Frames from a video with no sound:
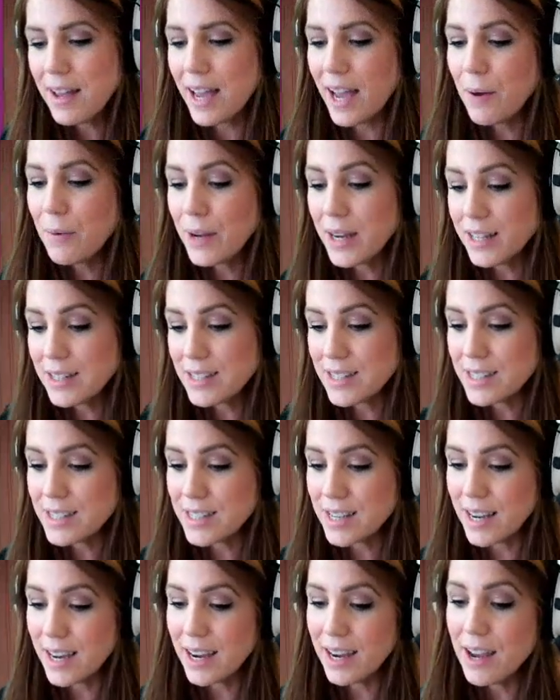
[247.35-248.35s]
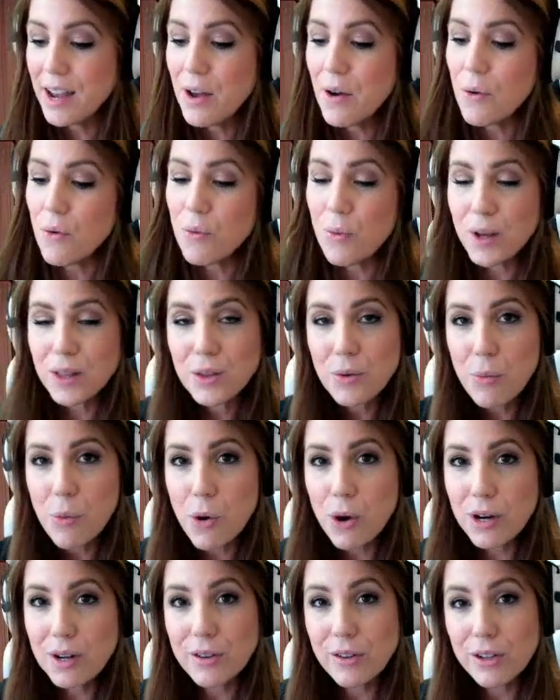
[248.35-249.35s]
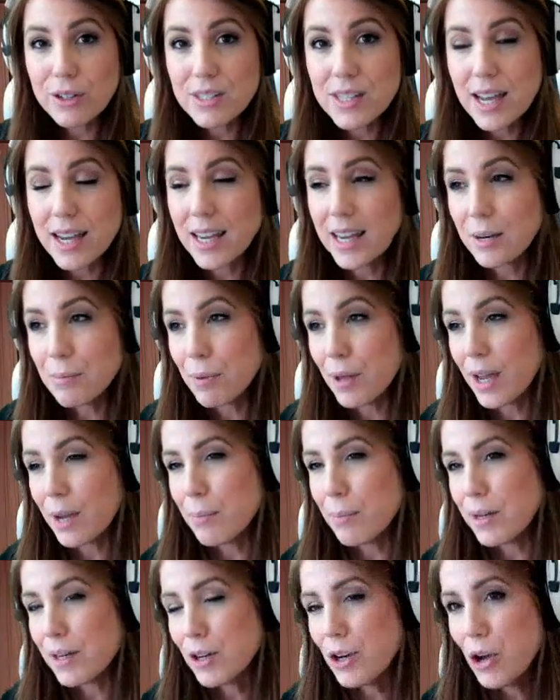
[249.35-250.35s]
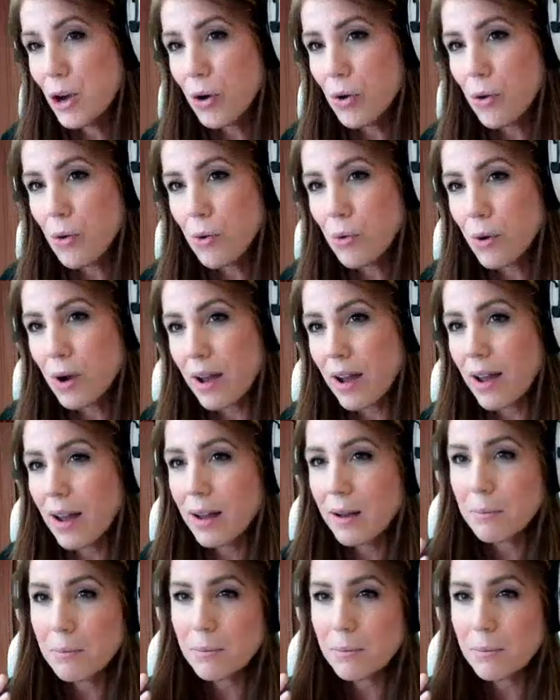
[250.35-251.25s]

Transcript: And we get to see what the warden looks like in play, but no, um,